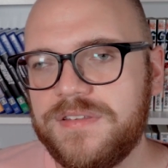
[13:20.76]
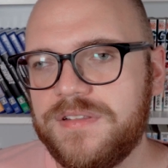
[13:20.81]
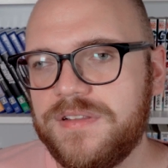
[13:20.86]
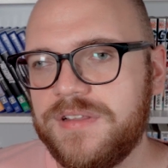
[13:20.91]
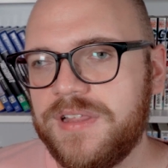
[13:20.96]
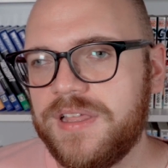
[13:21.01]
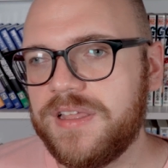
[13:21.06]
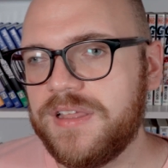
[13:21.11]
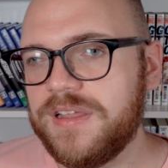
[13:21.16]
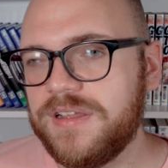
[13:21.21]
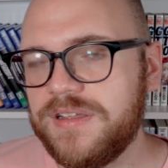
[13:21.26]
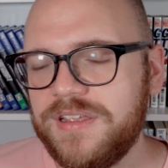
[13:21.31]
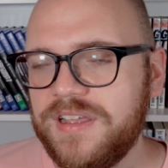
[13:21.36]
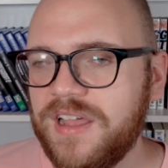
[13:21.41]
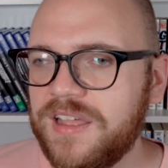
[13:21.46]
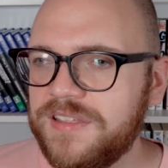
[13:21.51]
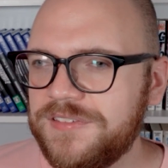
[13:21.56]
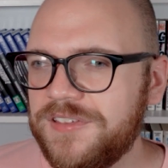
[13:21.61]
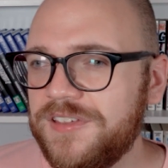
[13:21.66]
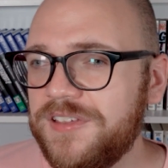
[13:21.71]
like
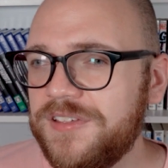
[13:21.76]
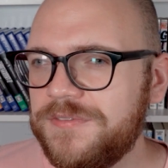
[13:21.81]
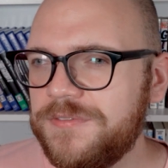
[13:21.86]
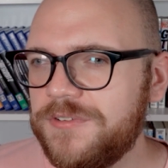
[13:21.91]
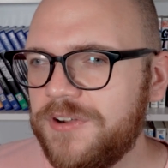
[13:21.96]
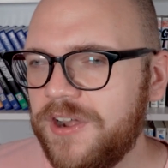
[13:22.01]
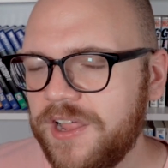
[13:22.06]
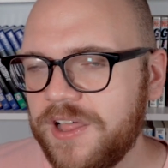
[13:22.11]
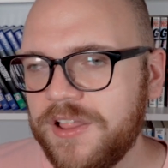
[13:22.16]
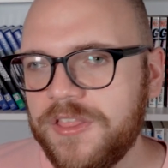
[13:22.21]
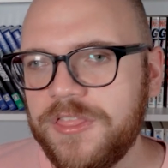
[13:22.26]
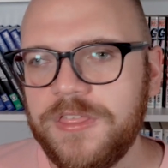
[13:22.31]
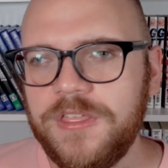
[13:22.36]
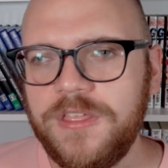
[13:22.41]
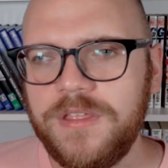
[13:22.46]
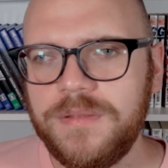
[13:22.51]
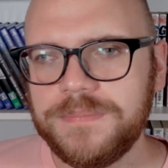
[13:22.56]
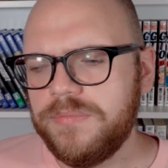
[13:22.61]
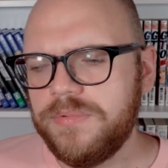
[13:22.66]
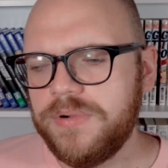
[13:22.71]
asking if you're healthy.